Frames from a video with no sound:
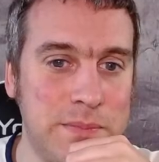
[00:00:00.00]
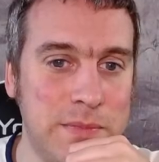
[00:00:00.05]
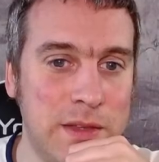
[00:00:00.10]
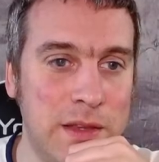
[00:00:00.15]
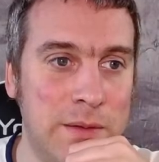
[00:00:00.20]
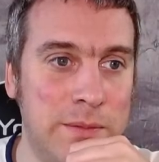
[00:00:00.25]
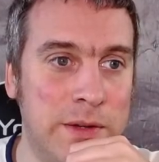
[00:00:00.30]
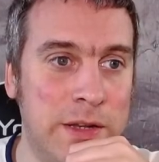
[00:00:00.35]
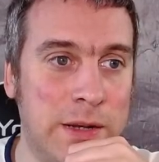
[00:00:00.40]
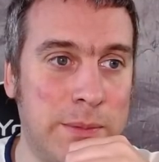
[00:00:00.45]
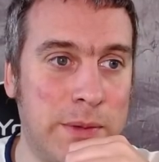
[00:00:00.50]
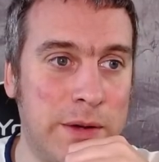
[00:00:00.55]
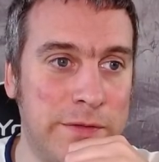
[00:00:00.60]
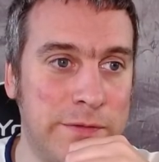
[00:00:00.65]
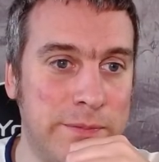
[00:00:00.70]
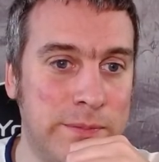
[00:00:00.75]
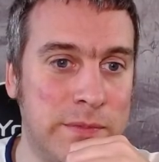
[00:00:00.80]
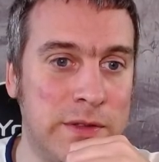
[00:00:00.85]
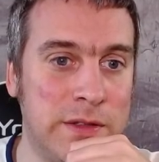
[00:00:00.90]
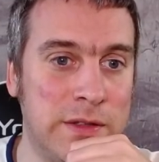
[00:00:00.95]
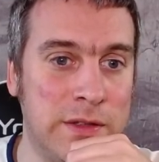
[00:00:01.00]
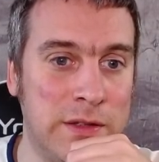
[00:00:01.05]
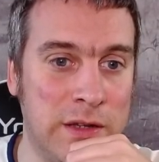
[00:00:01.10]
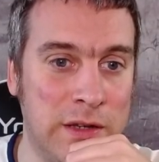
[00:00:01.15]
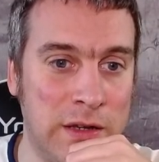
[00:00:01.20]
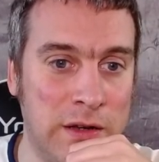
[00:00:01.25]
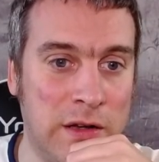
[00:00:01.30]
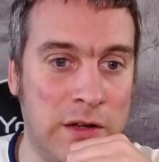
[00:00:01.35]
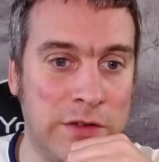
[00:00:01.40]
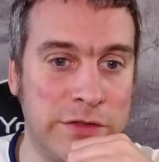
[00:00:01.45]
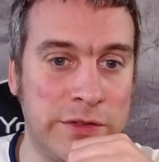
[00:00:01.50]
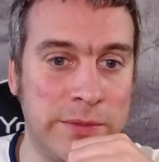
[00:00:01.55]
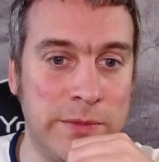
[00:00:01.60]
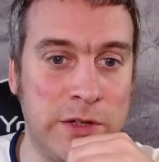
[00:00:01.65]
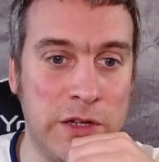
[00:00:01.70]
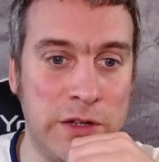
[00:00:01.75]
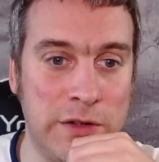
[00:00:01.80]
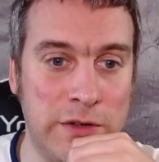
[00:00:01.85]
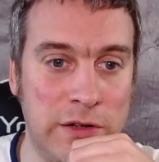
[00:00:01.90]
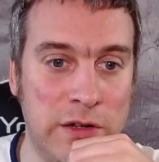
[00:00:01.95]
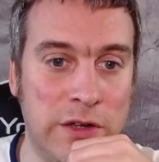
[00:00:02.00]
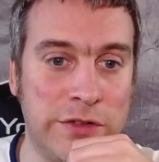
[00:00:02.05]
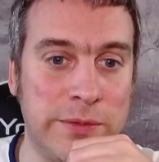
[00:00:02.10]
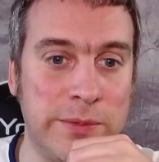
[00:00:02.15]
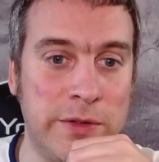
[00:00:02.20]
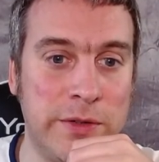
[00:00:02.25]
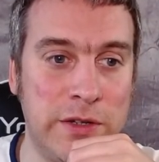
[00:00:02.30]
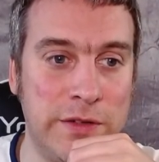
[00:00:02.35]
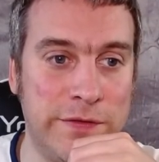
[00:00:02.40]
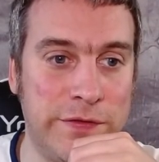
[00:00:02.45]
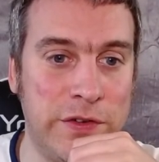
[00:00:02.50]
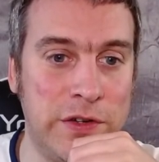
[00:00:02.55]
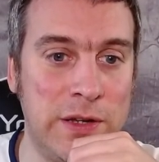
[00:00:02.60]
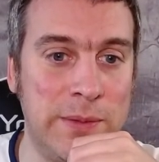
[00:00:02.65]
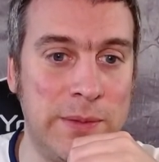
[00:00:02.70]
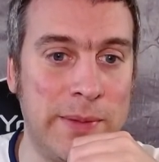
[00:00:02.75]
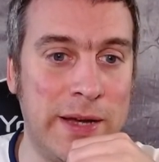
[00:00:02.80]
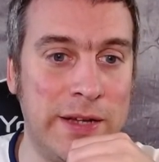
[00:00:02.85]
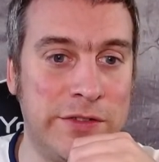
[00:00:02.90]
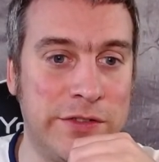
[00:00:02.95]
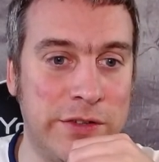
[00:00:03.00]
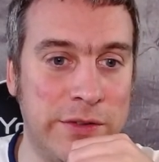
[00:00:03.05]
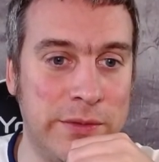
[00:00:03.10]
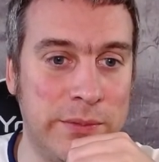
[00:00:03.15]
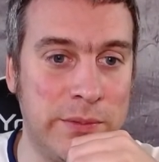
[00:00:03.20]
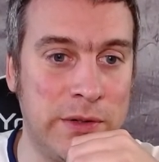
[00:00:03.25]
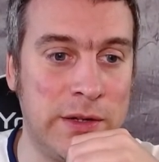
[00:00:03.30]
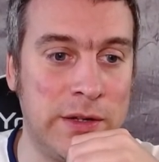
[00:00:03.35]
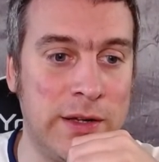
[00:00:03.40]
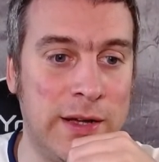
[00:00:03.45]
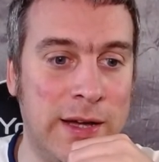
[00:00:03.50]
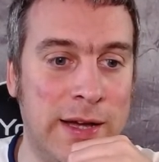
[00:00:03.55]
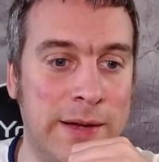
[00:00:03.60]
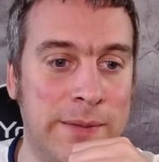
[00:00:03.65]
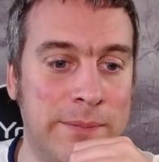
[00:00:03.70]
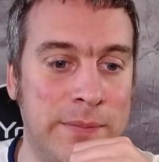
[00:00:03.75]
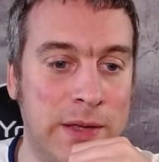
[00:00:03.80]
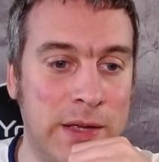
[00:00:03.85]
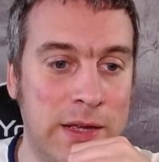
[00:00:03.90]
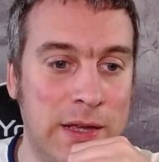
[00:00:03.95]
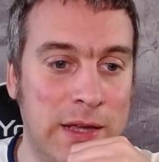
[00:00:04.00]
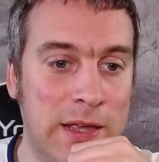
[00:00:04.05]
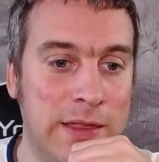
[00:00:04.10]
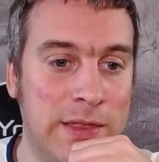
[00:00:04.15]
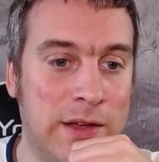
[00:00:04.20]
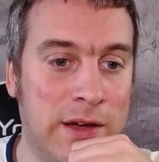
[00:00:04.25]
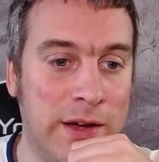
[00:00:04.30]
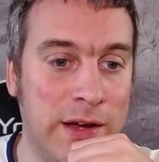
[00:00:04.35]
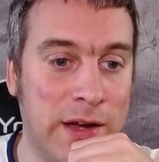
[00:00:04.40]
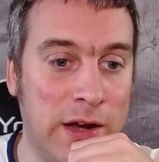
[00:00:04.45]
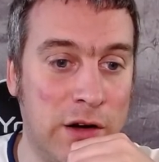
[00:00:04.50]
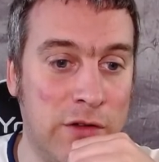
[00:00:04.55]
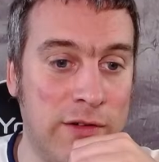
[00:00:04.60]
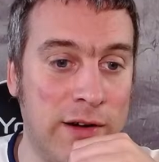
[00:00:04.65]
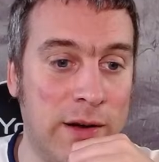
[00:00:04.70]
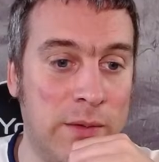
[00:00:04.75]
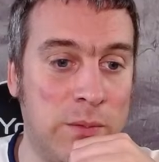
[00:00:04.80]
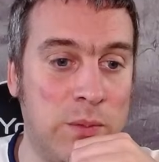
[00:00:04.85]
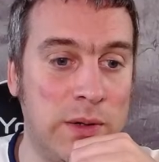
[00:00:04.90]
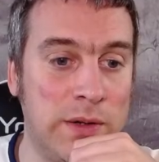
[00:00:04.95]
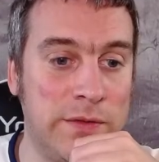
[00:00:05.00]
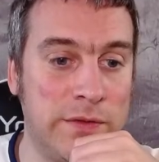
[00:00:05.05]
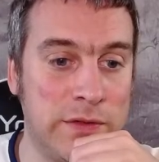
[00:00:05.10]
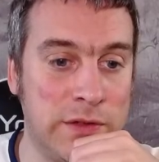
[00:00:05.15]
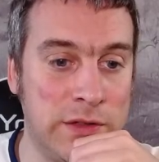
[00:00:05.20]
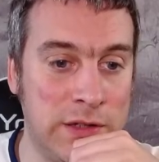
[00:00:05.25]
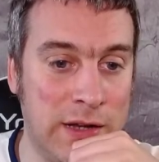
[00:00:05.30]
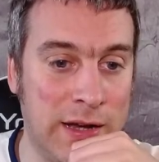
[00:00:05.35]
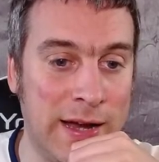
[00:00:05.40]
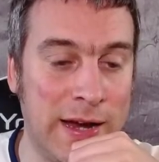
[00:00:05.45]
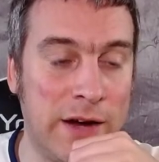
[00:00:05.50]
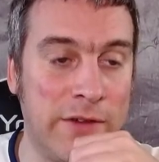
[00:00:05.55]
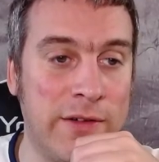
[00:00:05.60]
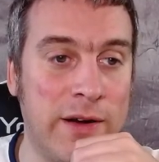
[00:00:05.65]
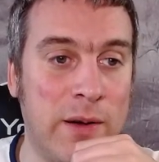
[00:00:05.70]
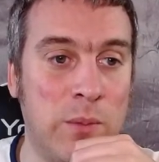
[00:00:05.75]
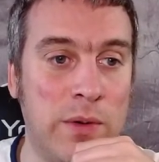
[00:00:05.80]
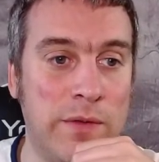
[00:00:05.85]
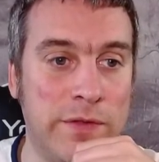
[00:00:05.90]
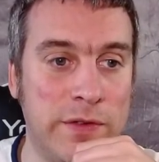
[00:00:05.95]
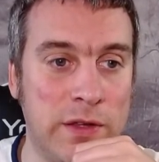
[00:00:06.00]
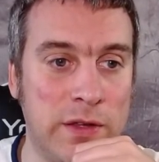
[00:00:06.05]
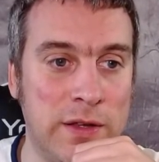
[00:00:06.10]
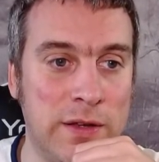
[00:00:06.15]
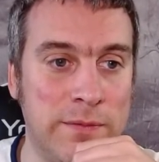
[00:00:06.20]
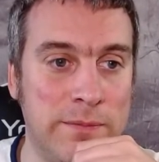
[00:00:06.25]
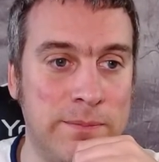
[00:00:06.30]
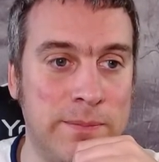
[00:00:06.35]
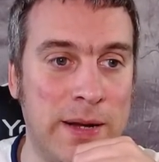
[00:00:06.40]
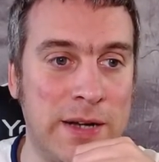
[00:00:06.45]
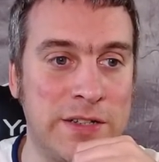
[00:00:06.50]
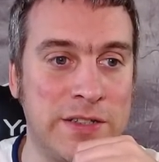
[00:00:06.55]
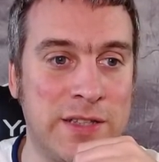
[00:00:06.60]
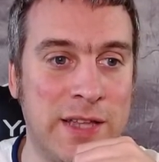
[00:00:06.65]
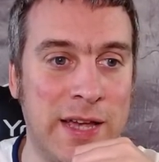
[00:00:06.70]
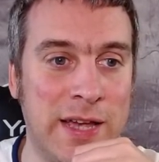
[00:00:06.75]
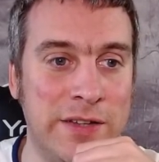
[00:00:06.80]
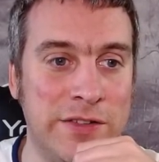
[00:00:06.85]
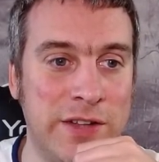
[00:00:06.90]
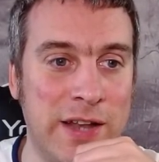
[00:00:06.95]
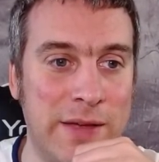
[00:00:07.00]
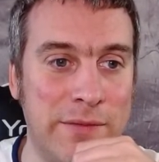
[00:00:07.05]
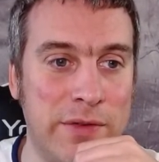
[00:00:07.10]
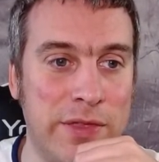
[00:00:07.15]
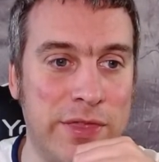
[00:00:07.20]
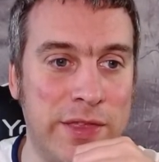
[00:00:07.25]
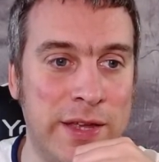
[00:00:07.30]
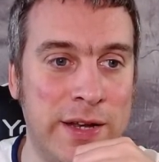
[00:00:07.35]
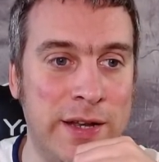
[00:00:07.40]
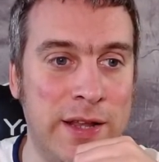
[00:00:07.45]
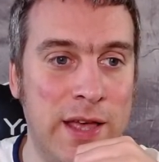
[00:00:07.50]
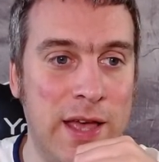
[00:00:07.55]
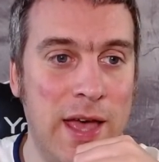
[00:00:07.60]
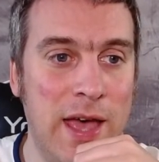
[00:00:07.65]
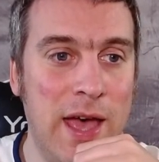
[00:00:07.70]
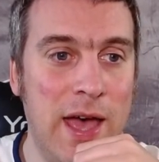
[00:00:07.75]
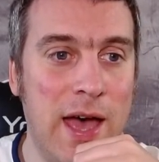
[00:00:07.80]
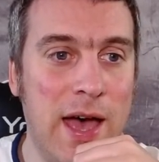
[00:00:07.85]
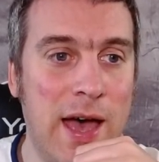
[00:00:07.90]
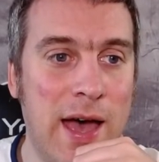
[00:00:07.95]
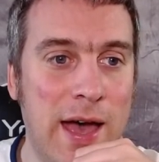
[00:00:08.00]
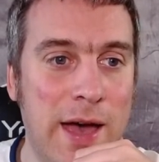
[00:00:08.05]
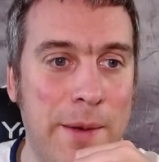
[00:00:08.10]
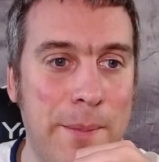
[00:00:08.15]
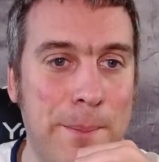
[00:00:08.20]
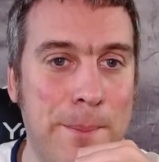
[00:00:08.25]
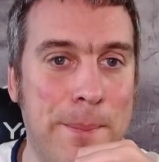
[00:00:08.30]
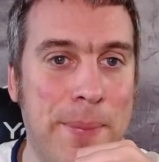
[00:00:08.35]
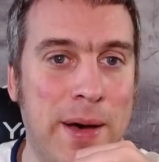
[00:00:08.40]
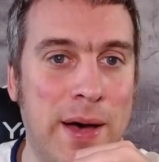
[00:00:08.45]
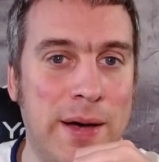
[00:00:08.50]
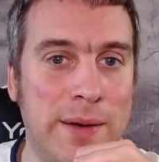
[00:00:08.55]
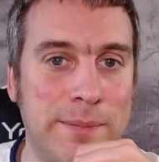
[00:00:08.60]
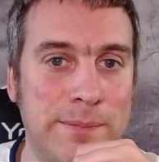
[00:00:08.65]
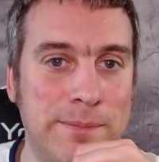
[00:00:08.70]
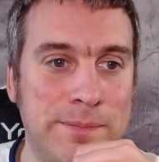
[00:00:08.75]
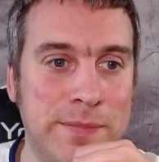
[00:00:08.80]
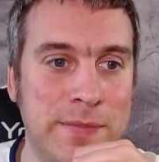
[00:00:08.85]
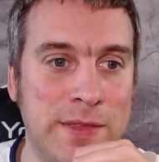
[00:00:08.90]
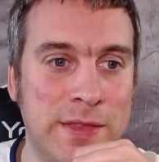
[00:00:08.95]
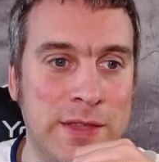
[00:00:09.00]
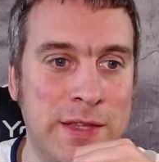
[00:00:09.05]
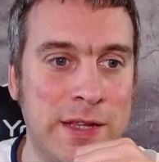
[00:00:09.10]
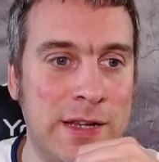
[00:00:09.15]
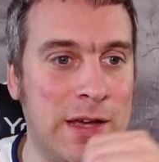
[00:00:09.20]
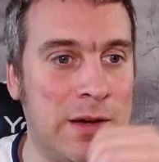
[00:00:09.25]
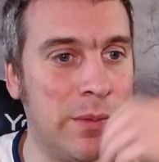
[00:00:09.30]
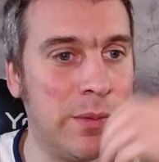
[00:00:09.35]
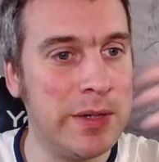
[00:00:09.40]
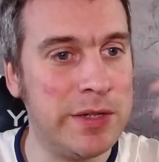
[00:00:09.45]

you know, got some good footy mates that I go around with, hang around with at match days and everything. But you know,